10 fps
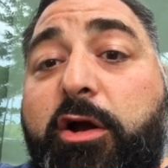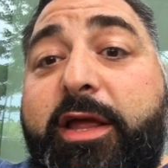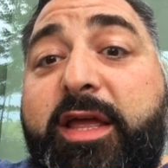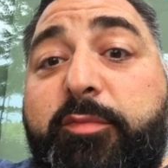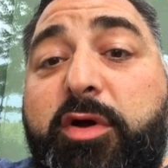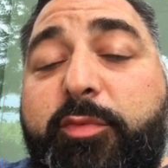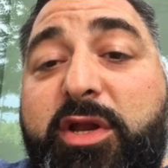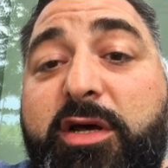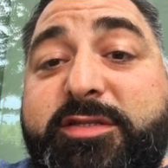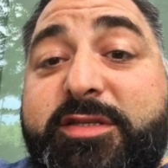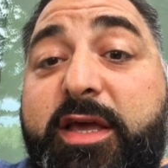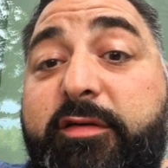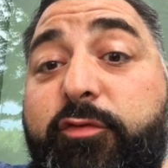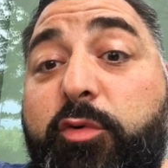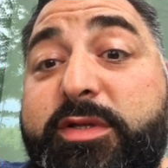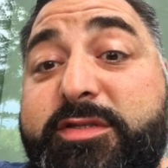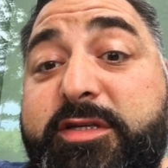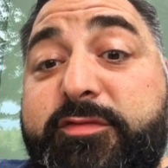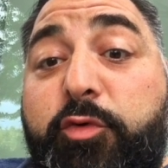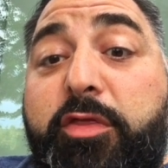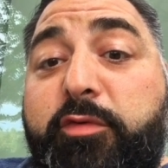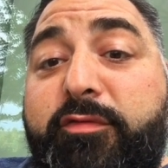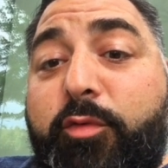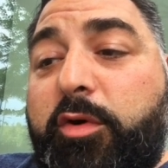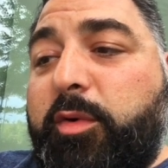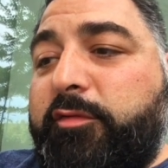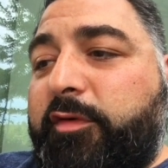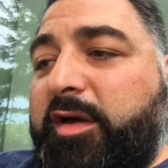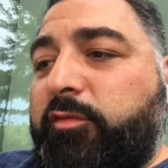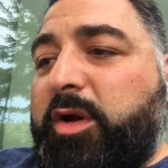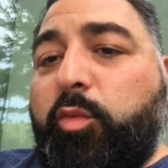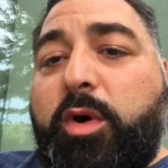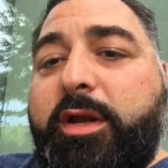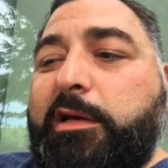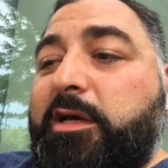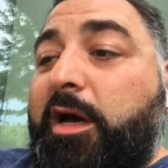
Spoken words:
ARA at property.ca, 416-434-1511.